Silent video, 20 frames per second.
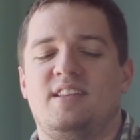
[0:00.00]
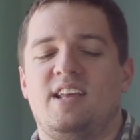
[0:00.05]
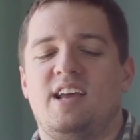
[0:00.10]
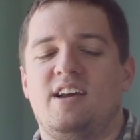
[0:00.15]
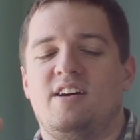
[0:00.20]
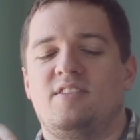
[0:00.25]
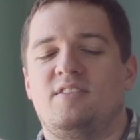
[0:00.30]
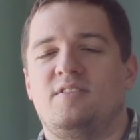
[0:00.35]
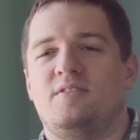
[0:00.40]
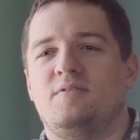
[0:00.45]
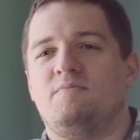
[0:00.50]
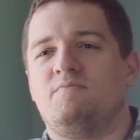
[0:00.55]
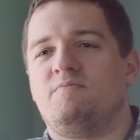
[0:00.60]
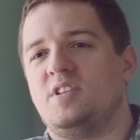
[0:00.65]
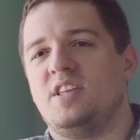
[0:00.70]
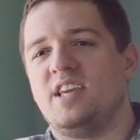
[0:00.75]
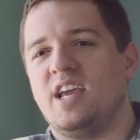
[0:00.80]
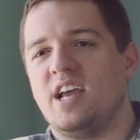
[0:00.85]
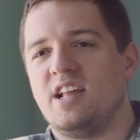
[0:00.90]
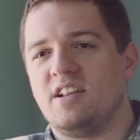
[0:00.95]
Now,
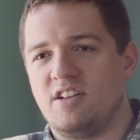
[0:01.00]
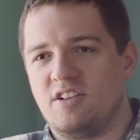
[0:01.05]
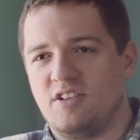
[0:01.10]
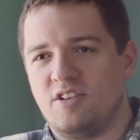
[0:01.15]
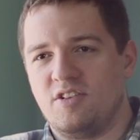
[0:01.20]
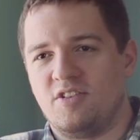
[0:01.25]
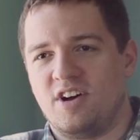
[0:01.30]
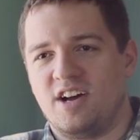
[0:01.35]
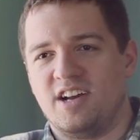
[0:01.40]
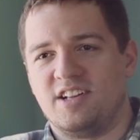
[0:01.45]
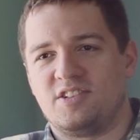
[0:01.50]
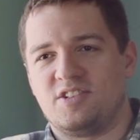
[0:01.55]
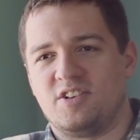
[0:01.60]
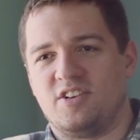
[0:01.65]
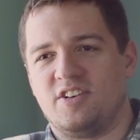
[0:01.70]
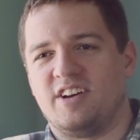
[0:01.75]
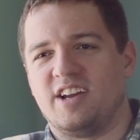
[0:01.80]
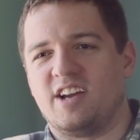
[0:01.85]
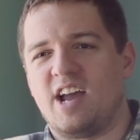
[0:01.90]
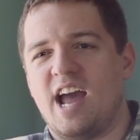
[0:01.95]
to the end of the New Line
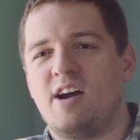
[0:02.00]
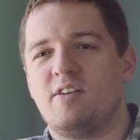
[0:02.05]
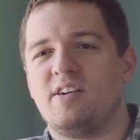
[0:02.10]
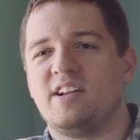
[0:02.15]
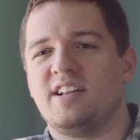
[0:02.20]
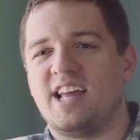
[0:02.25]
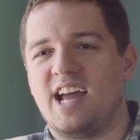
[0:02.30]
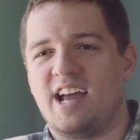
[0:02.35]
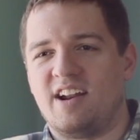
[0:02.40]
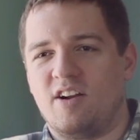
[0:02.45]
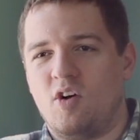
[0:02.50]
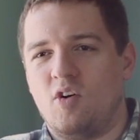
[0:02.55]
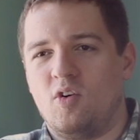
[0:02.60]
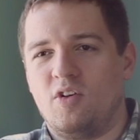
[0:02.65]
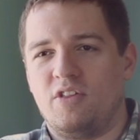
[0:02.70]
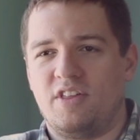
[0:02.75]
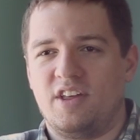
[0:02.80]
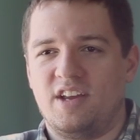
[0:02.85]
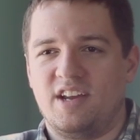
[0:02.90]
story, like how did that whole